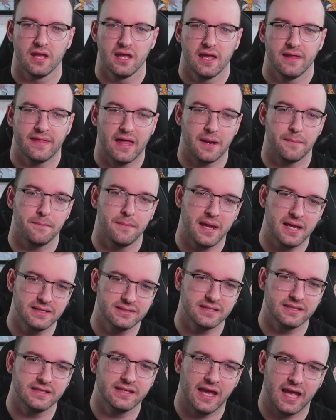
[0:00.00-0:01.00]
That
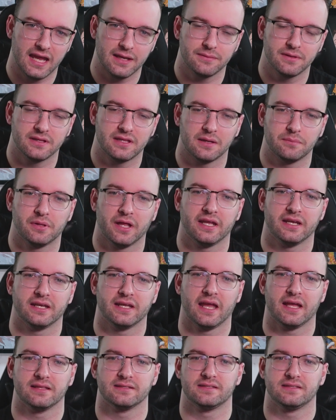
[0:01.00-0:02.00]
amazing game that they played
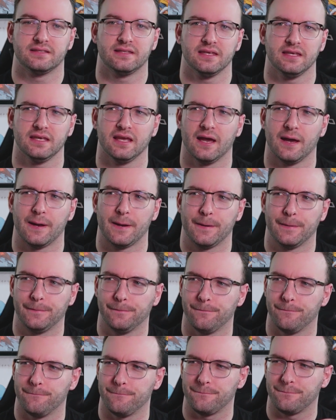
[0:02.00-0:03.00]
against the
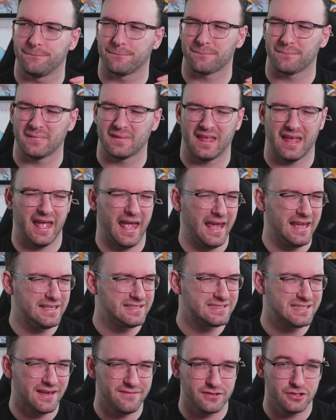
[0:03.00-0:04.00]

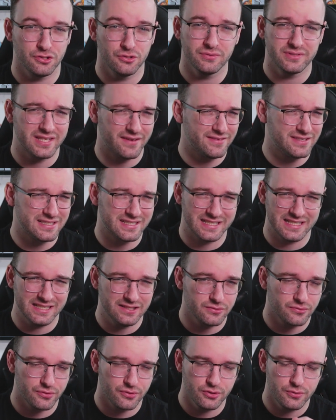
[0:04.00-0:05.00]
U17
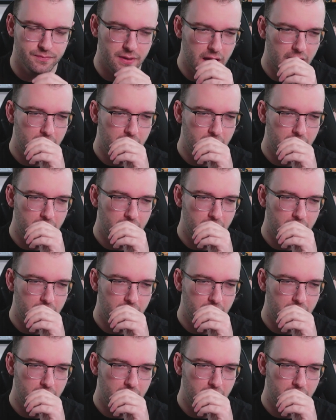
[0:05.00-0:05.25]
group.